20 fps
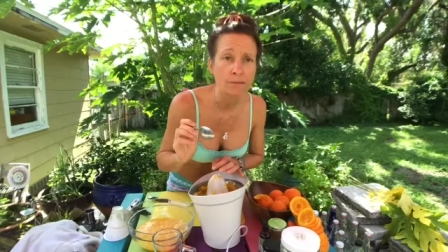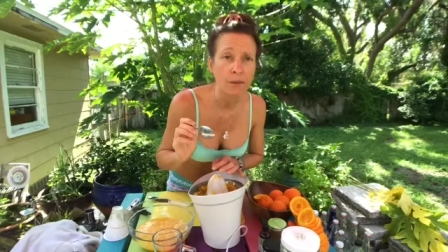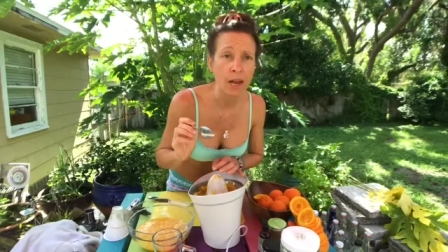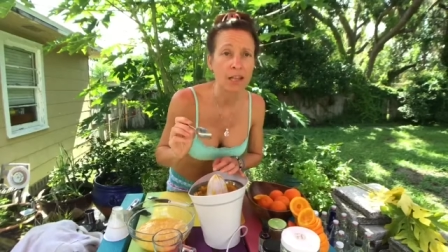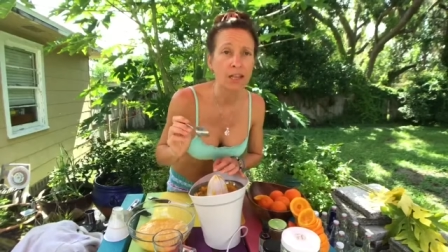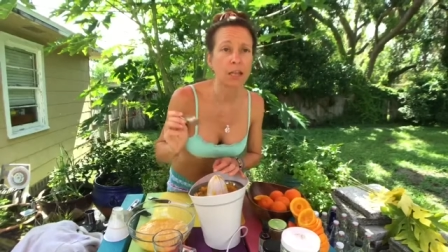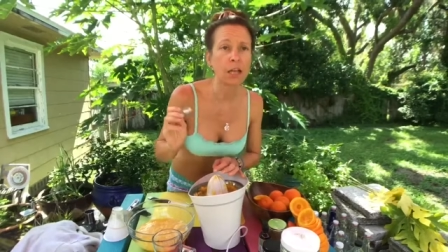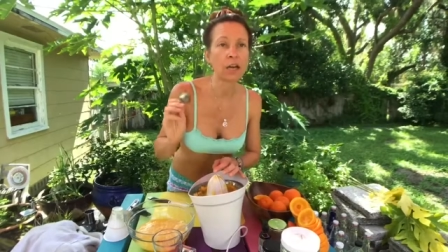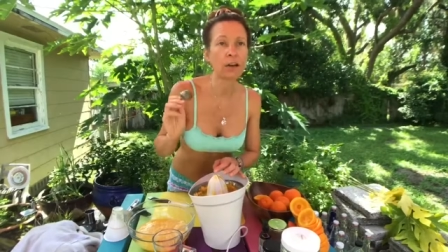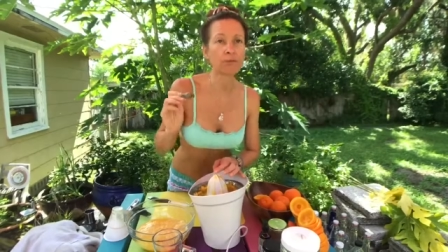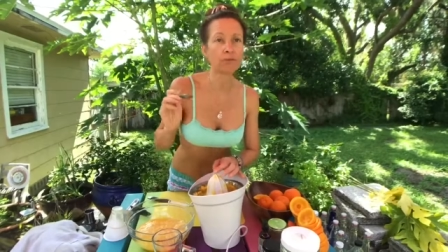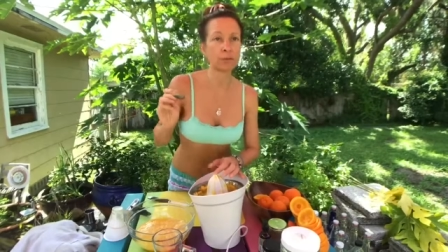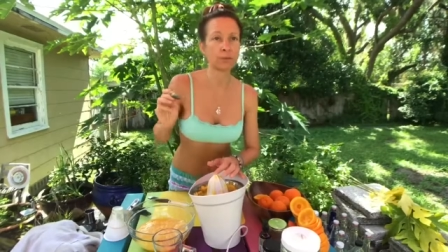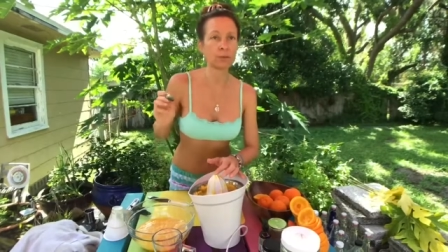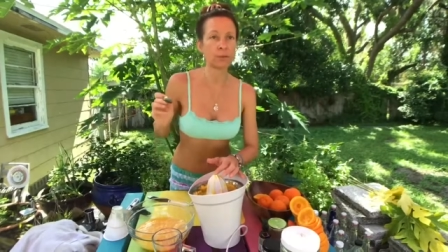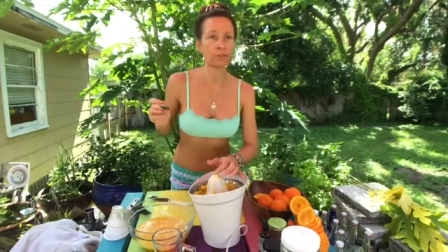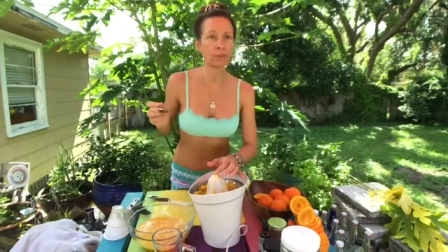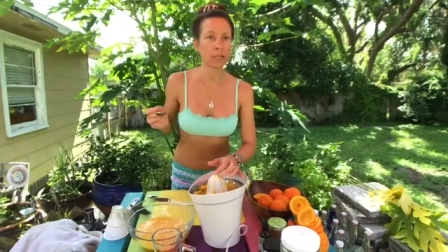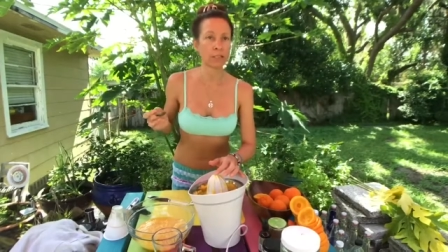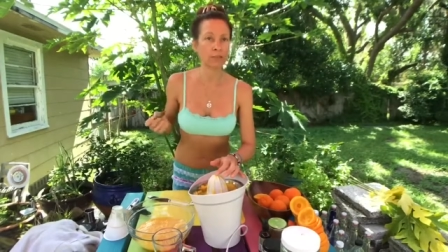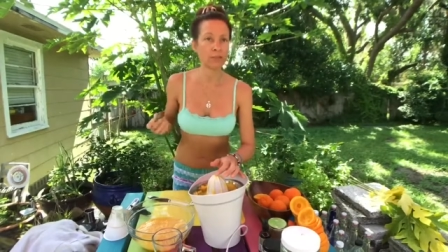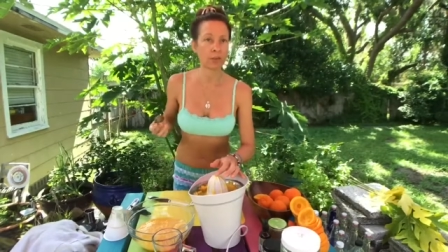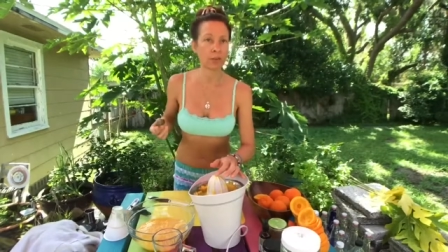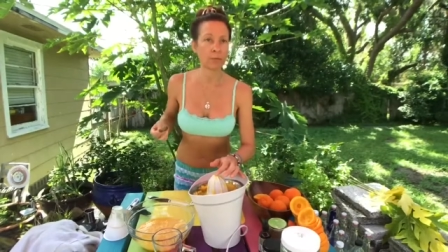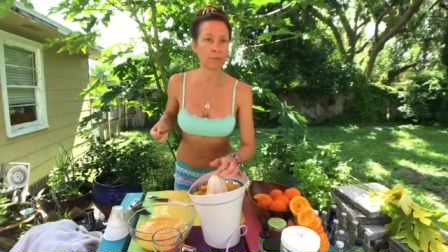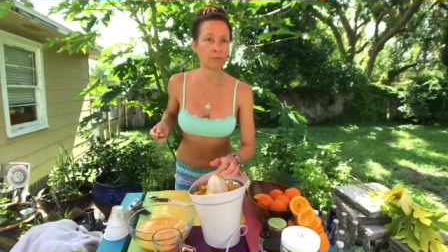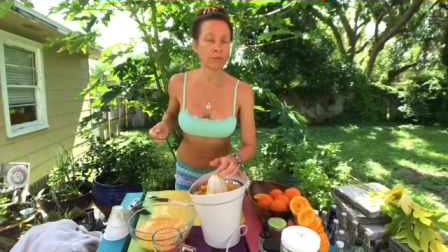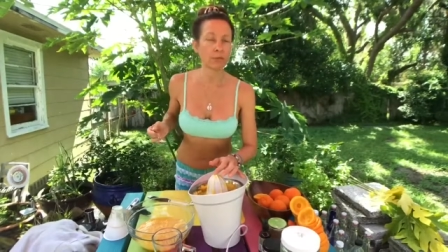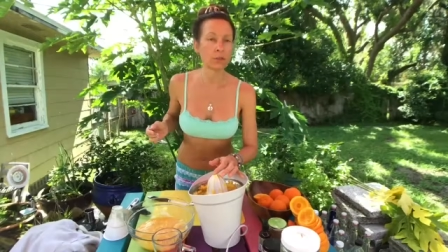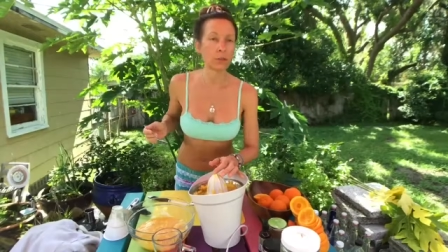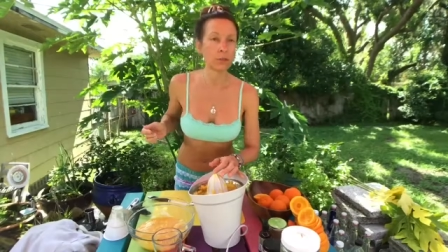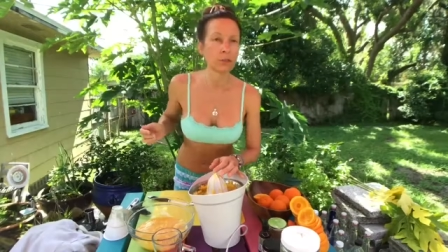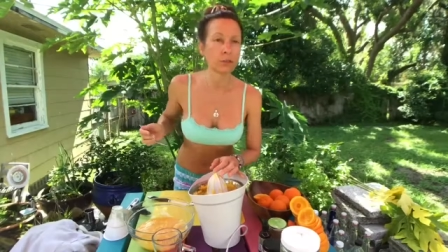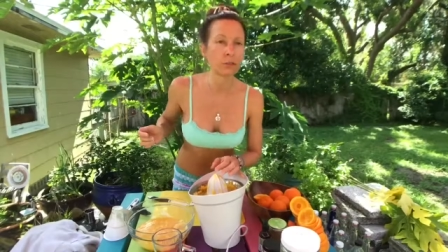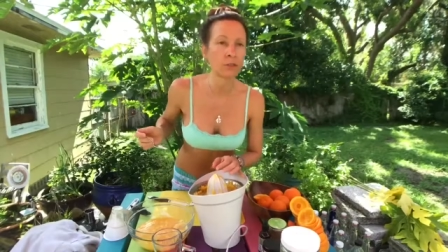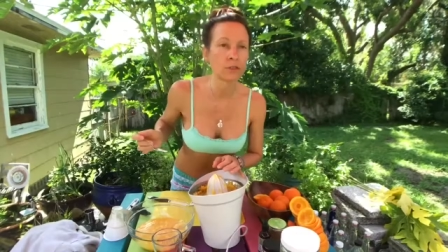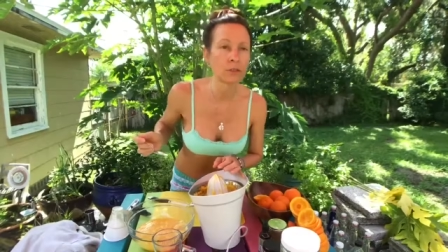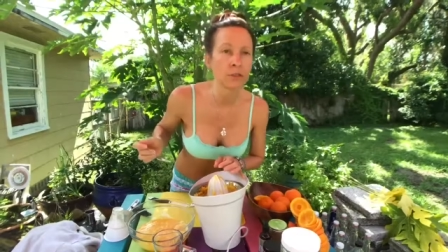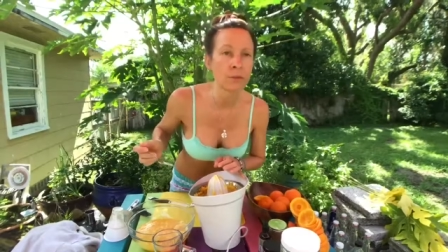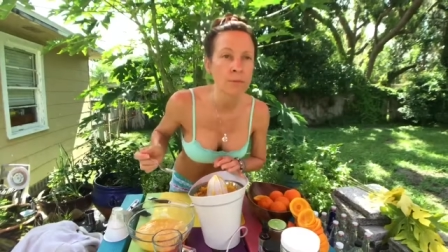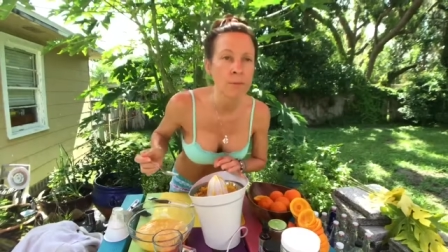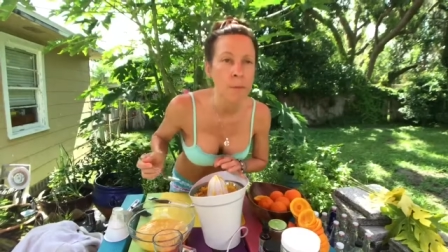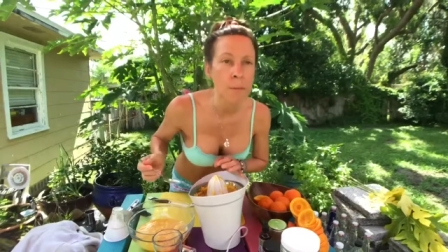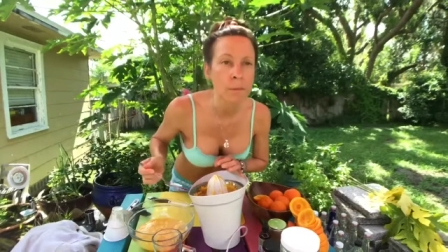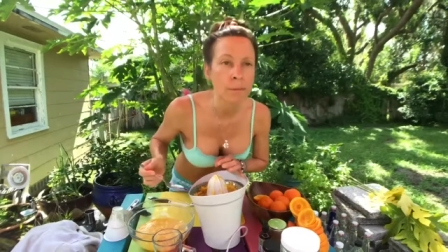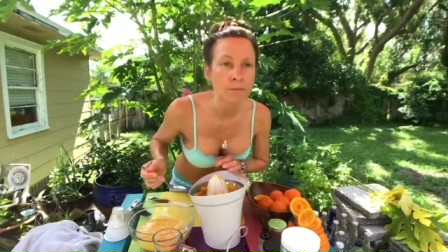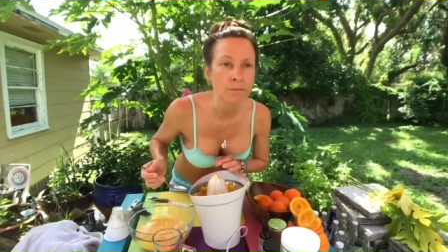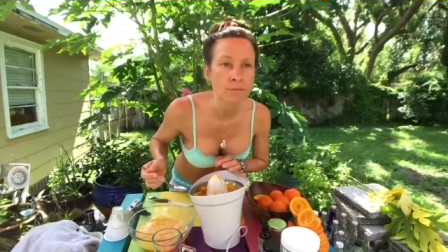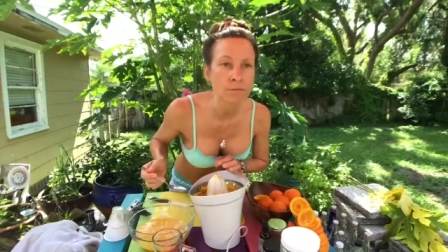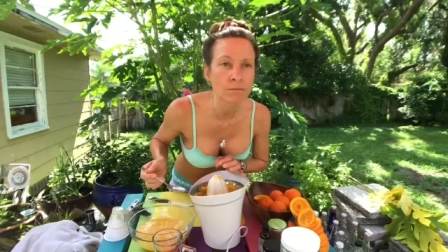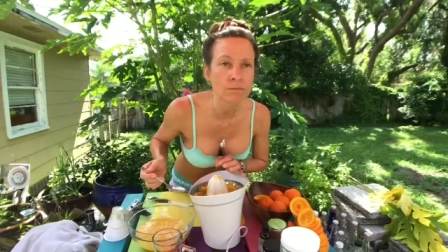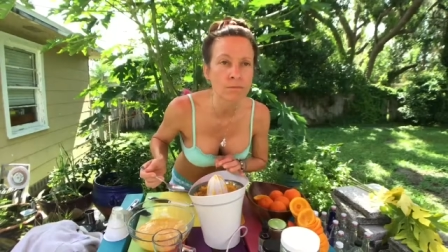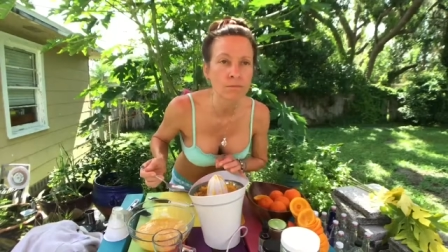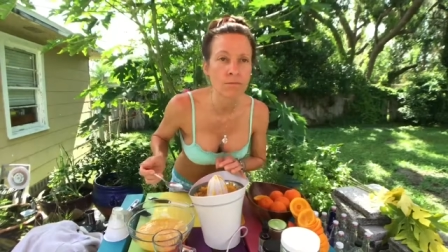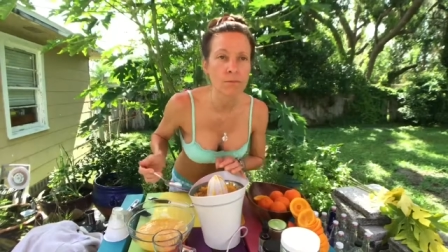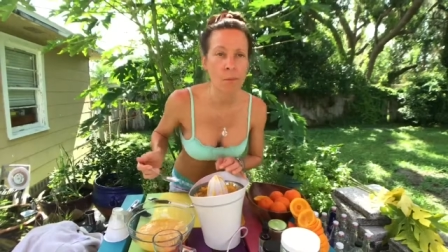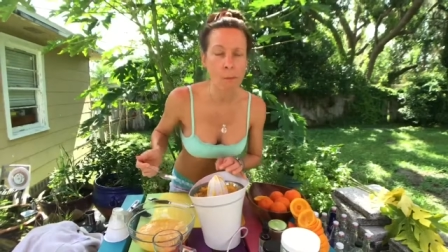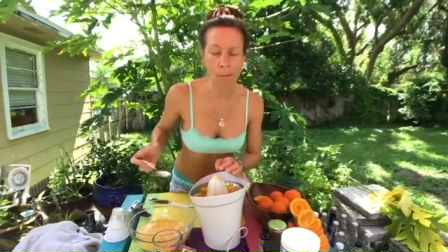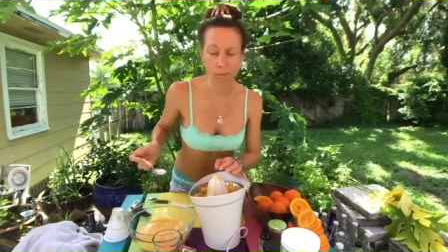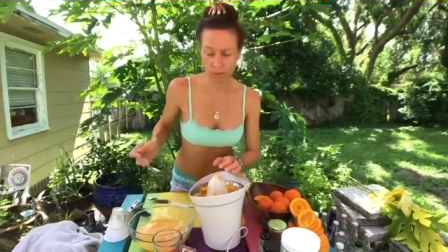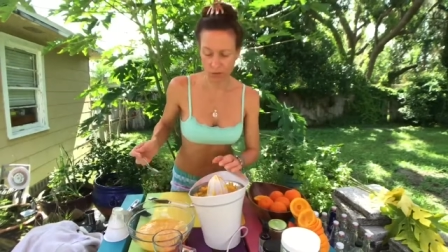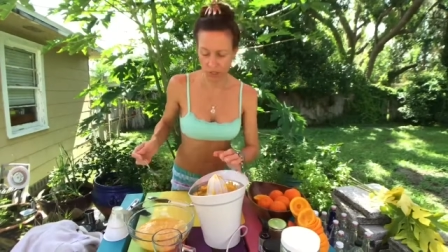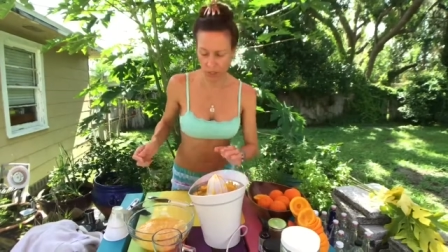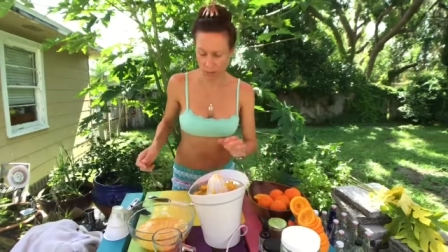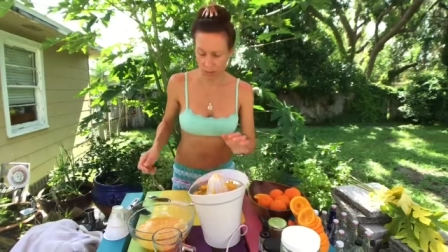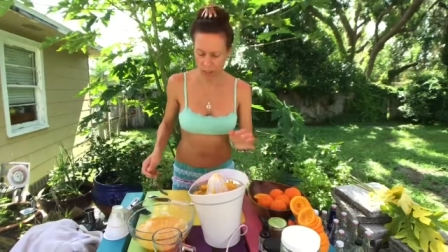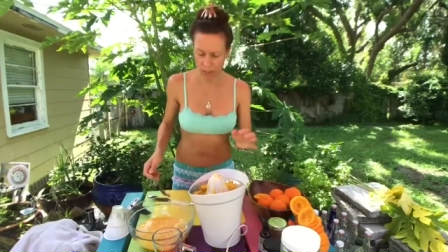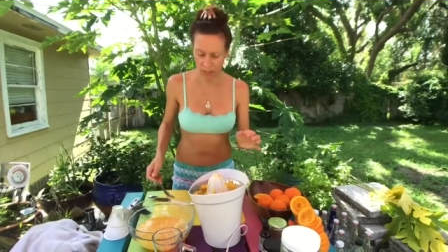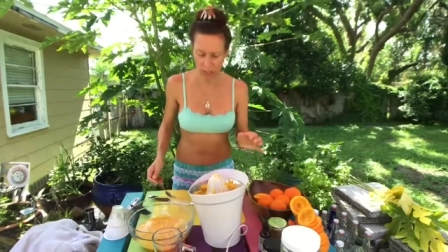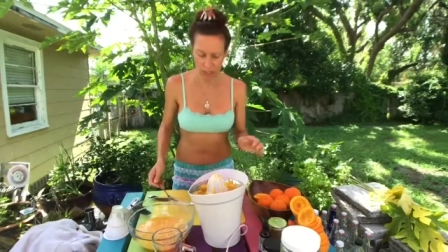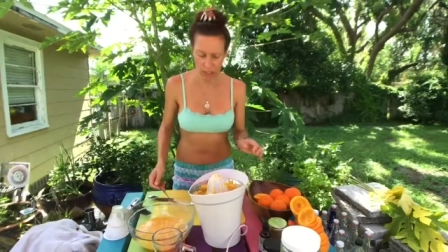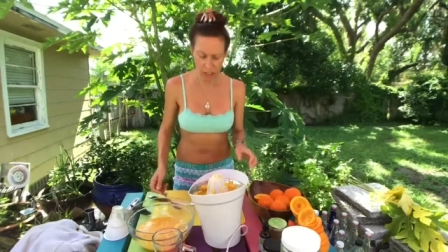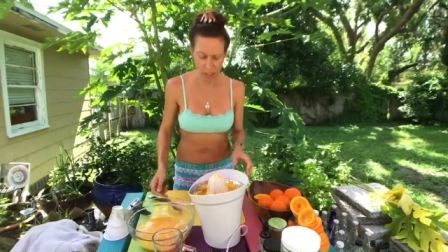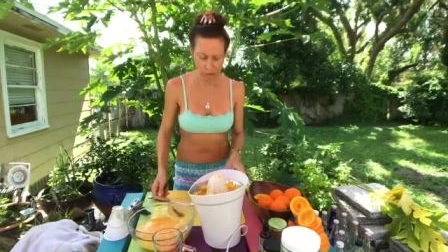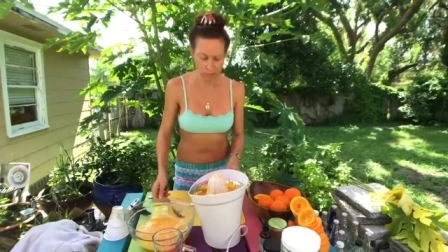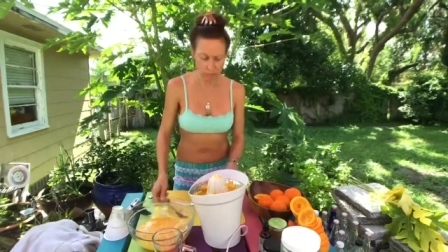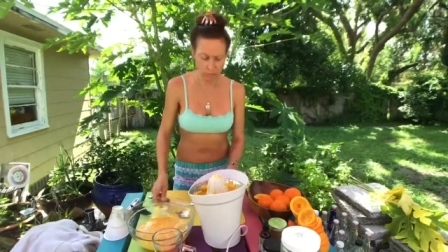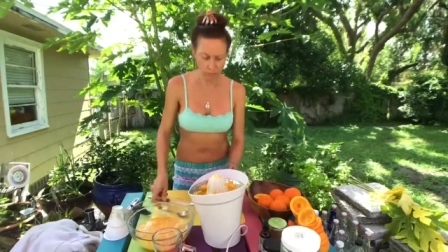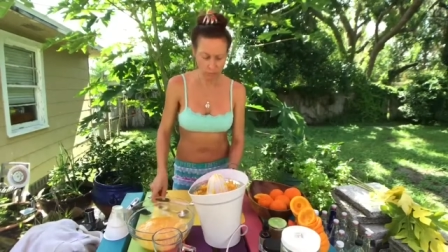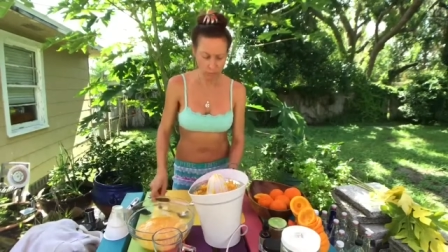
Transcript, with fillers: I love ruby red grapefruits. Mmm, yummy, Kila.